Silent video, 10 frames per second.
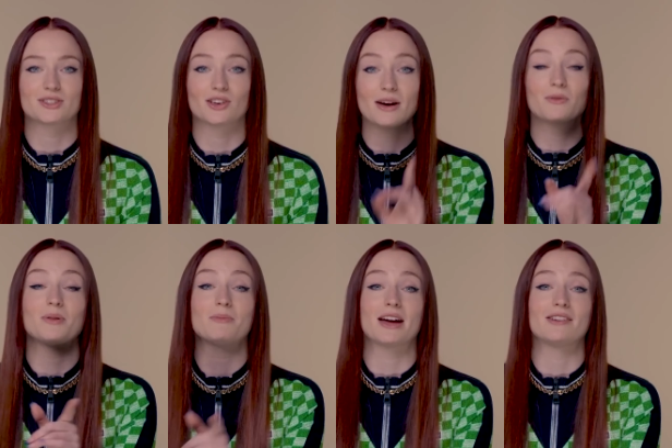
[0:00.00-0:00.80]
So that would
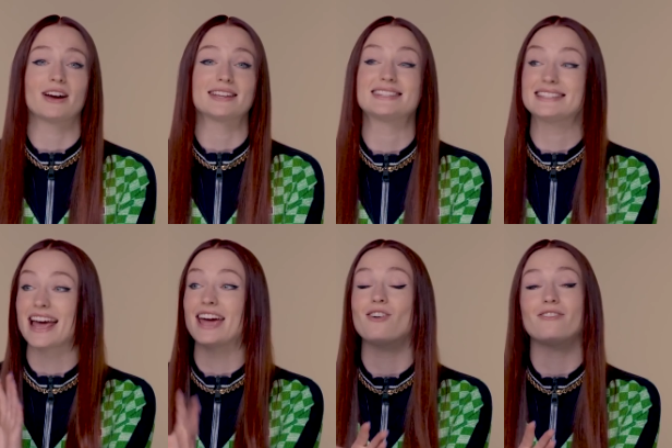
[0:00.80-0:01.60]
be my advice.
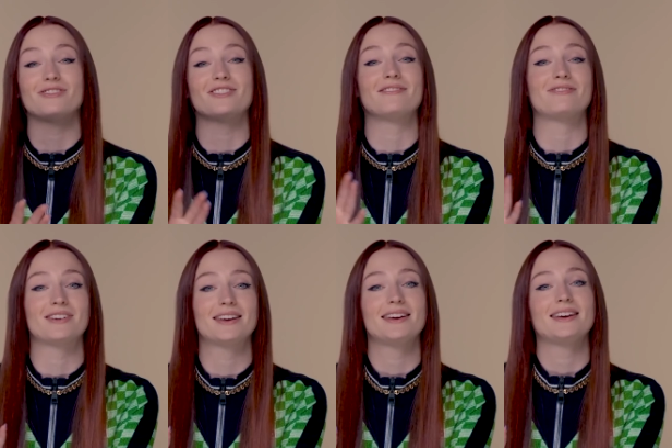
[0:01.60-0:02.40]
Stay off of
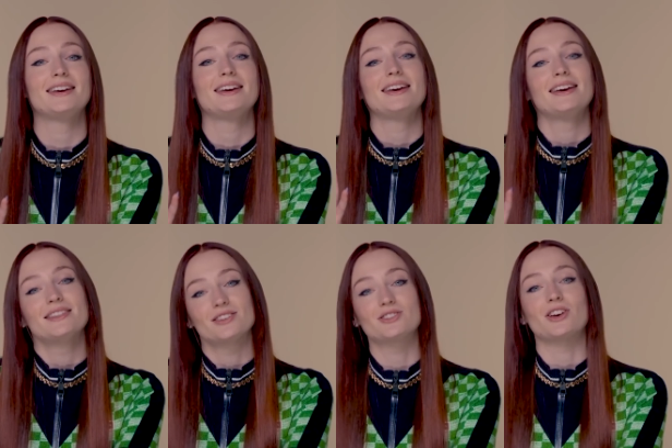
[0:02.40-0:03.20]

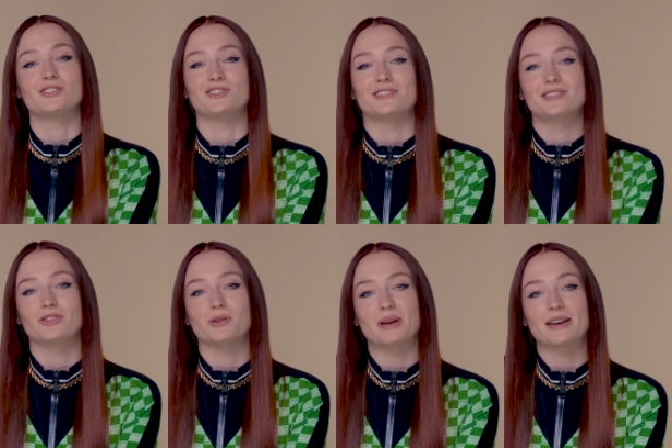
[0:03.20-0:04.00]
the socials
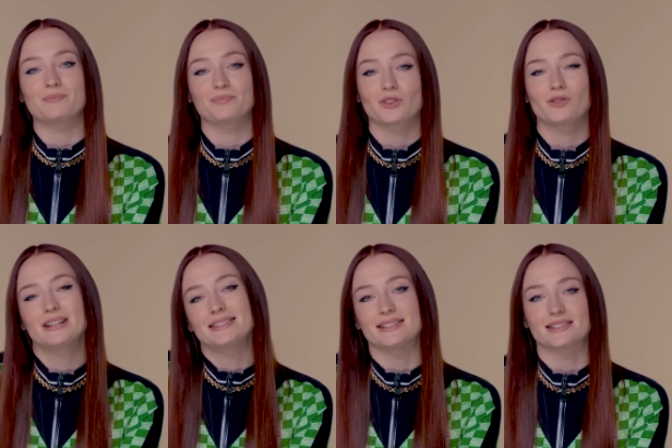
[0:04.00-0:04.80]
for a bit, or at
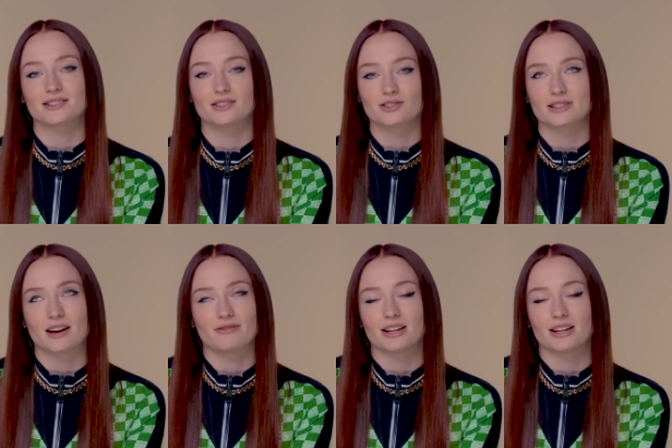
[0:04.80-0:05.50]
least distance yourself.